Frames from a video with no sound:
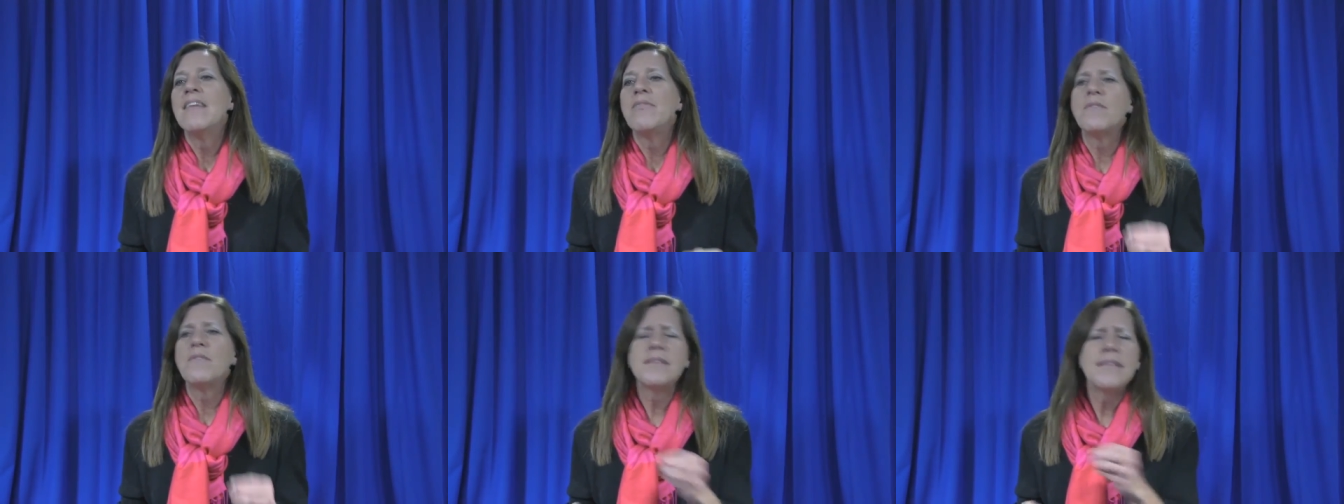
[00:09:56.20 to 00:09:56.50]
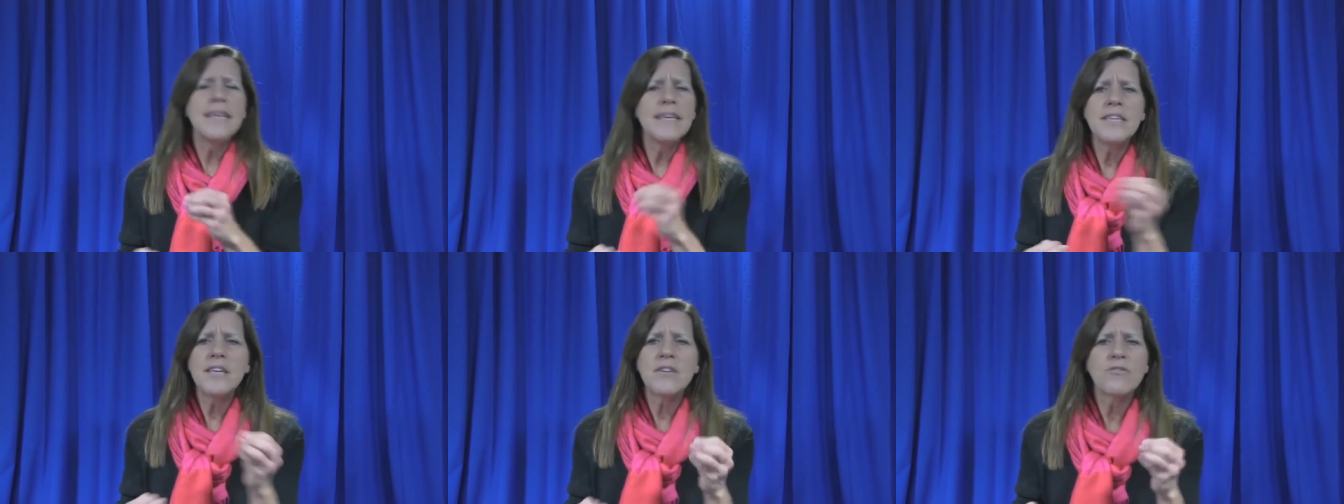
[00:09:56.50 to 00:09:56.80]

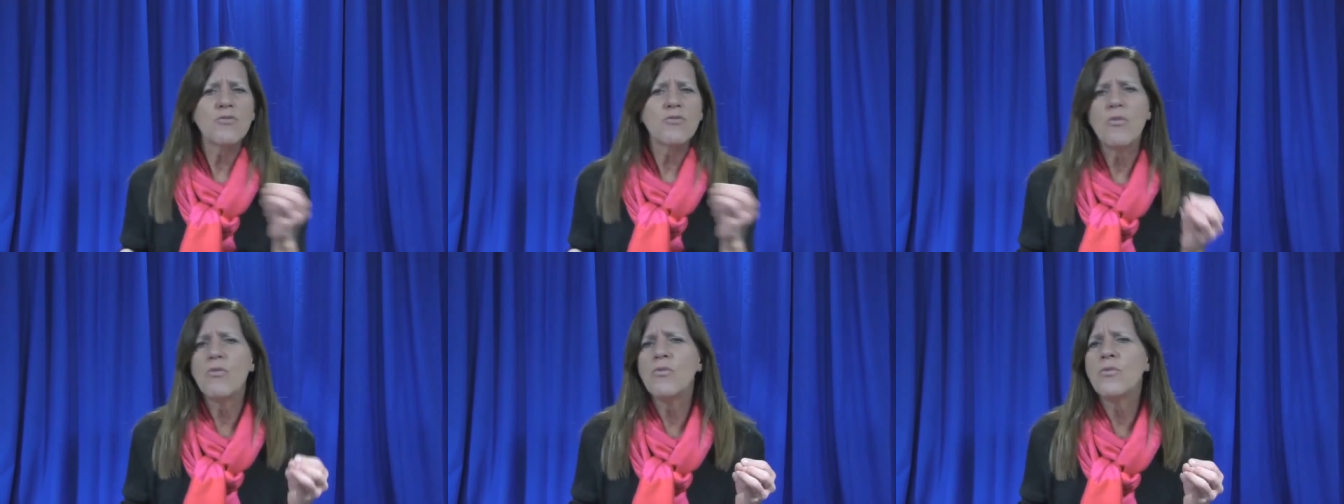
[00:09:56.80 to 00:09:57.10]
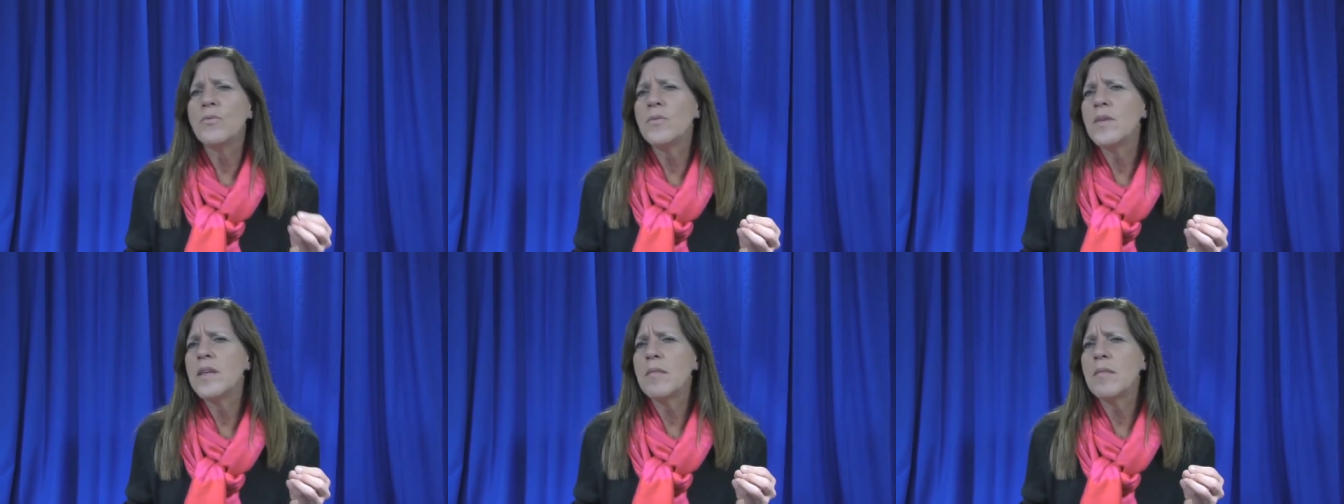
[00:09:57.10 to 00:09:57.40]
details
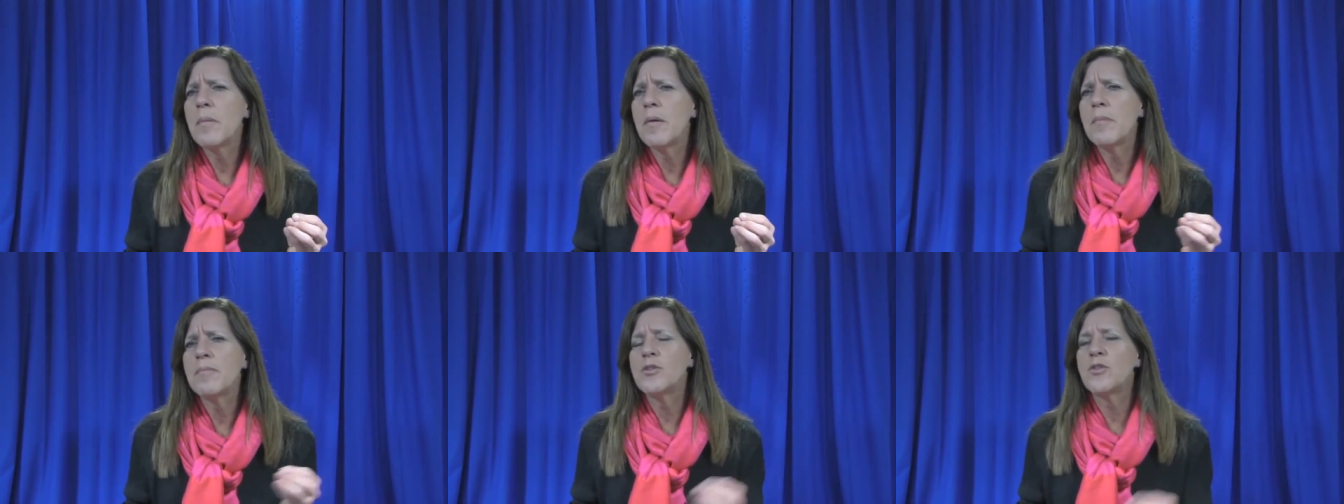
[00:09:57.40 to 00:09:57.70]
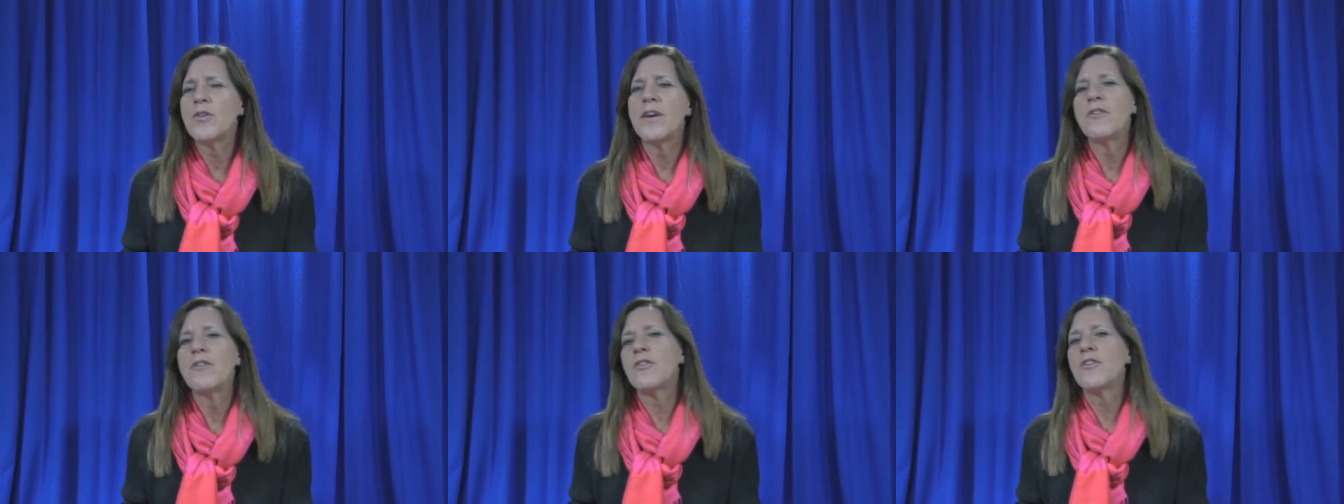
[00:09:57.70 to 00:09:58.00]
only the
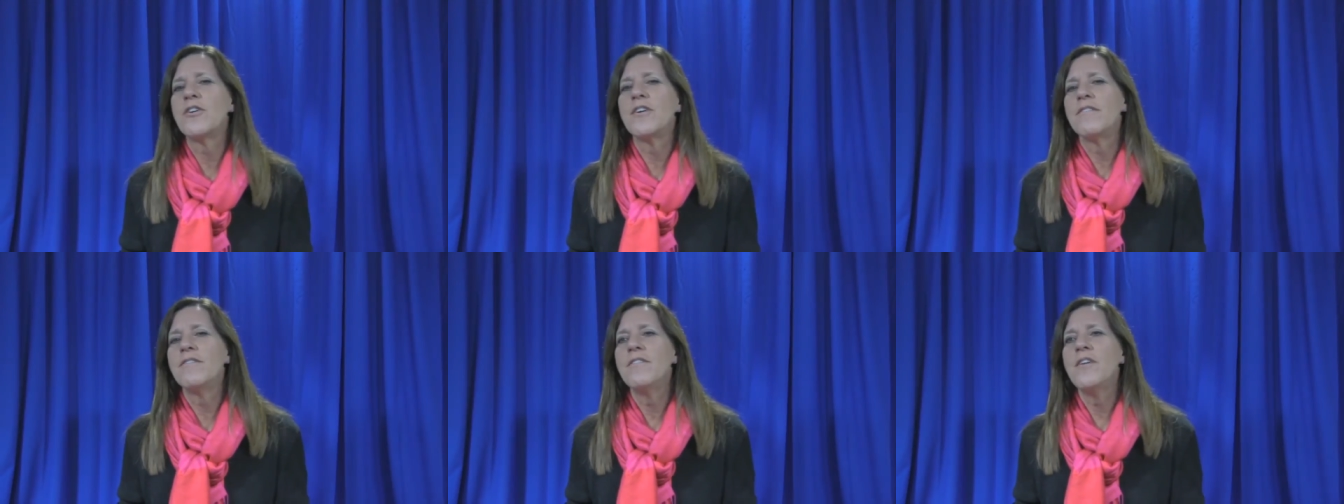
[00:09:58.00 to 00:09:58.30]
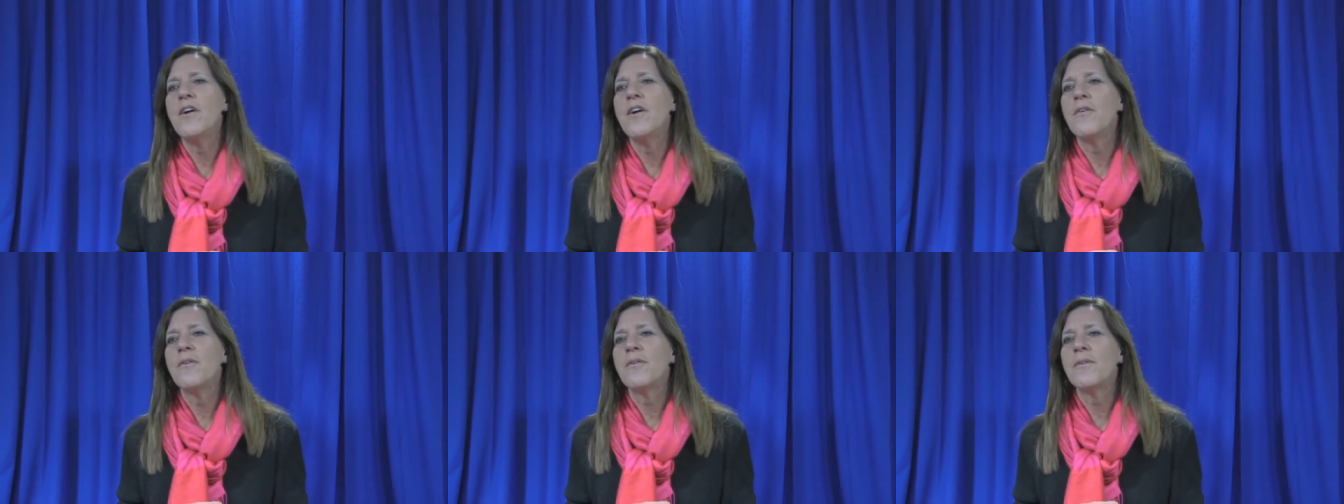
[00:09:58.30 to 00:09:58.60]
perpetrator could have
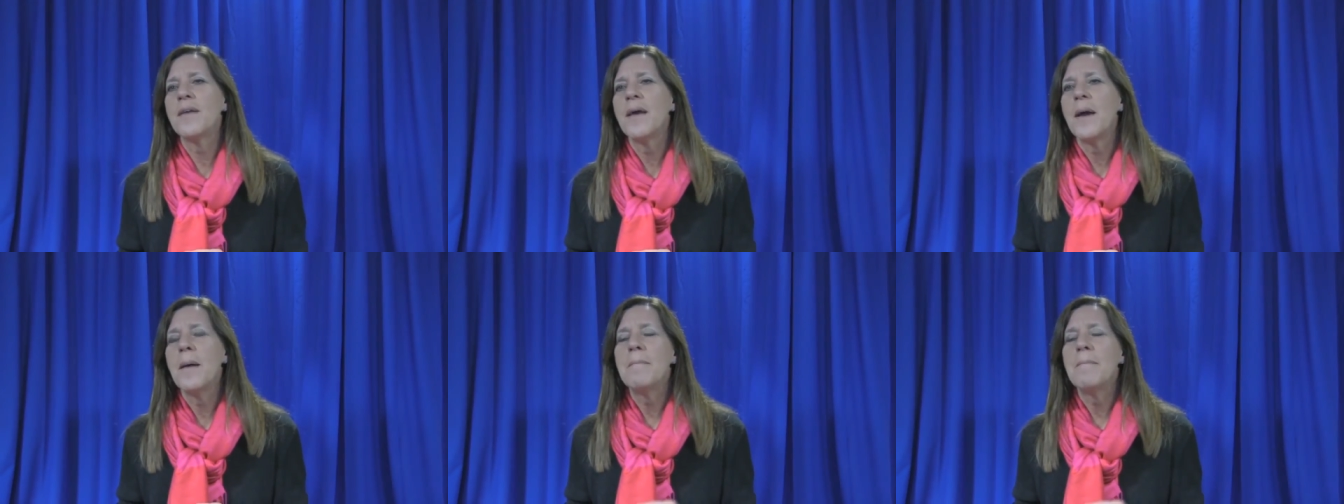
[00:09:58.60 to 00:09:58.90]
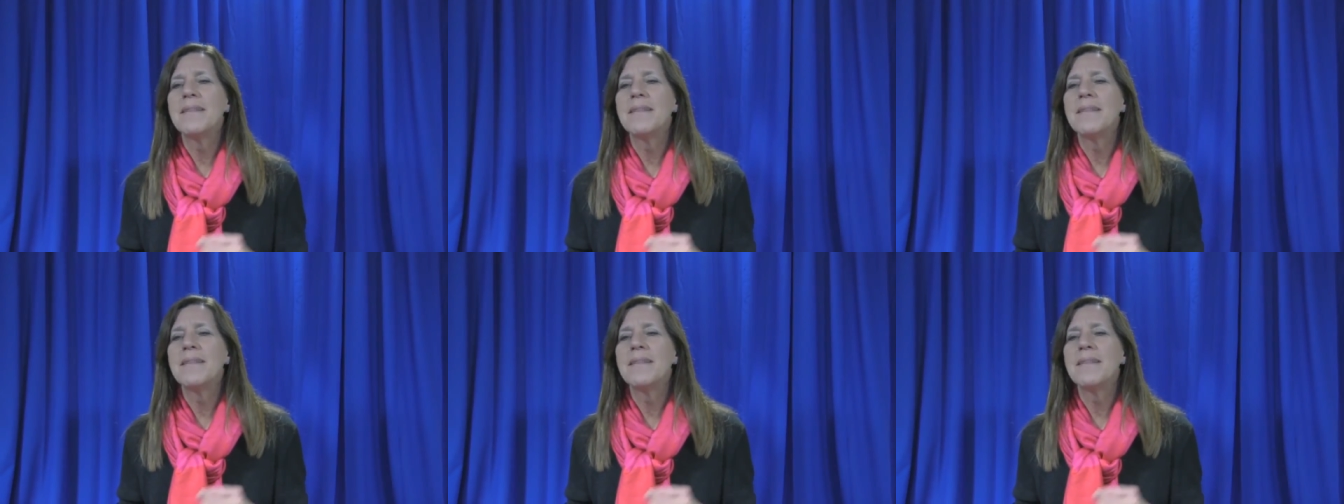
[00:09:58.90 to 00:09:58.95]
known,